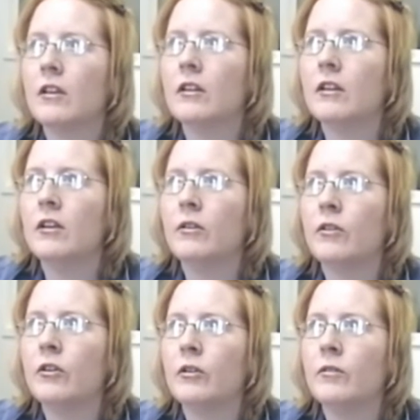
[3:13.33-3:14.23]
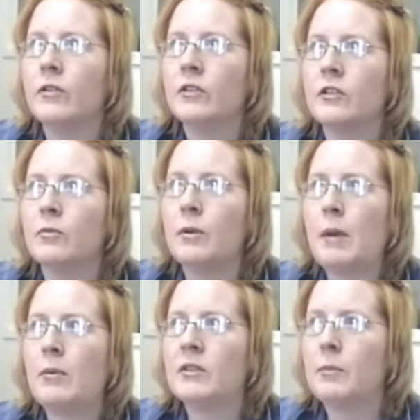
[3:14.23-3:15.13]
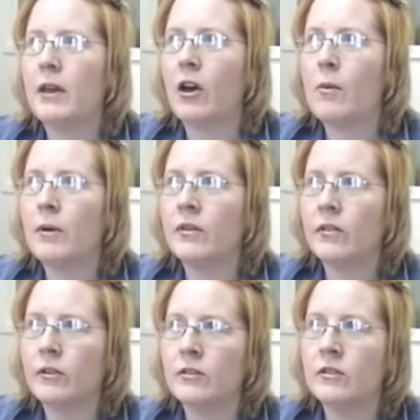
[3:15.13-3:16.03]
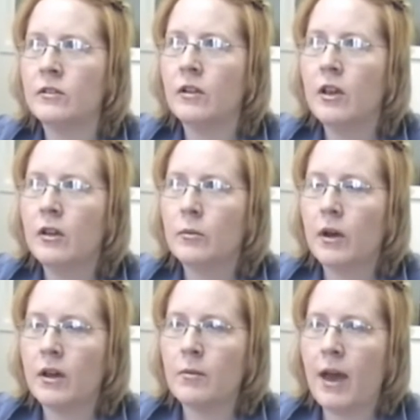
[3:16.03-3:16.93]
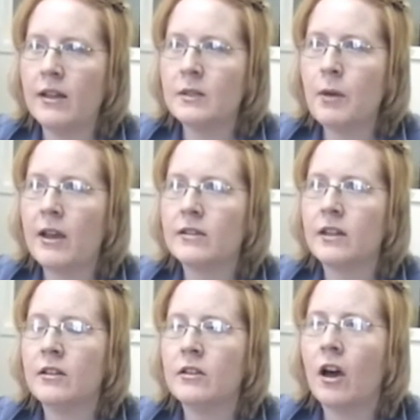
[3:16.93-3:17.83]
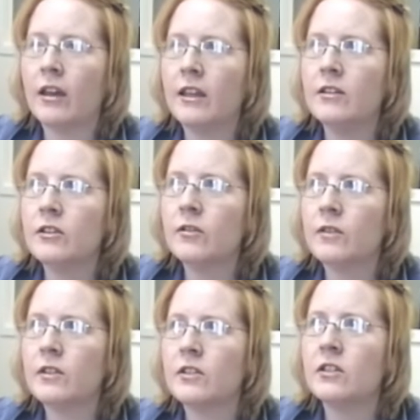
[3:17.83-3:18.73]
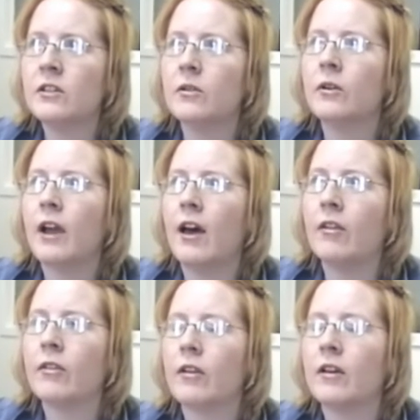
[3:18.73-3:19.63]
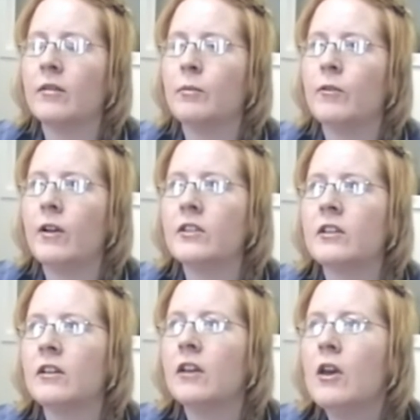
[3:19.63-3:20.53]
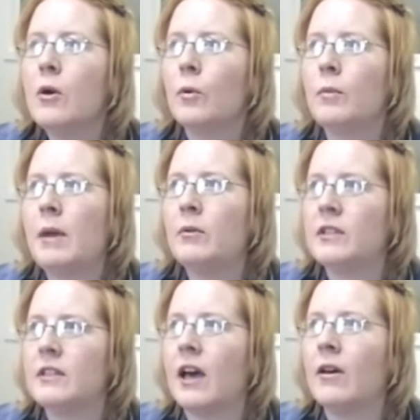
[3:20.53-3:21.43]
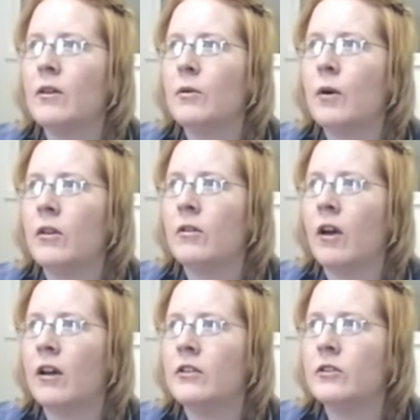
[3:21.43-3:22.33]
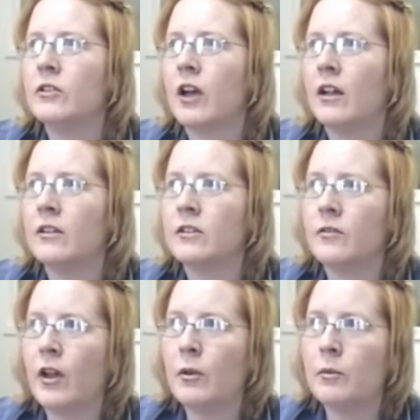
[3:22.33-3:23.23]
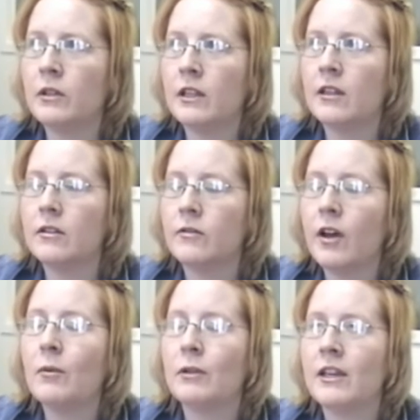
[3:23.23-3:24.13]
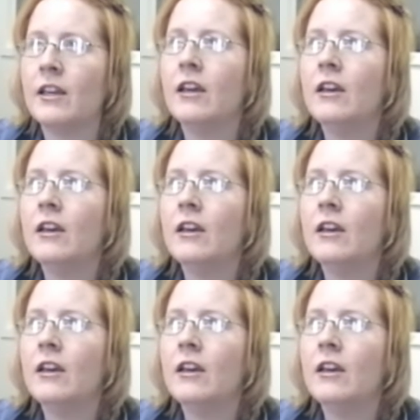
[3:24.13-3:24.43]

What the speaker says: Your physician would be able to pick up on certain aspects, and talking to your physician or a health professional would be able to tell you whether or not your child is developmentally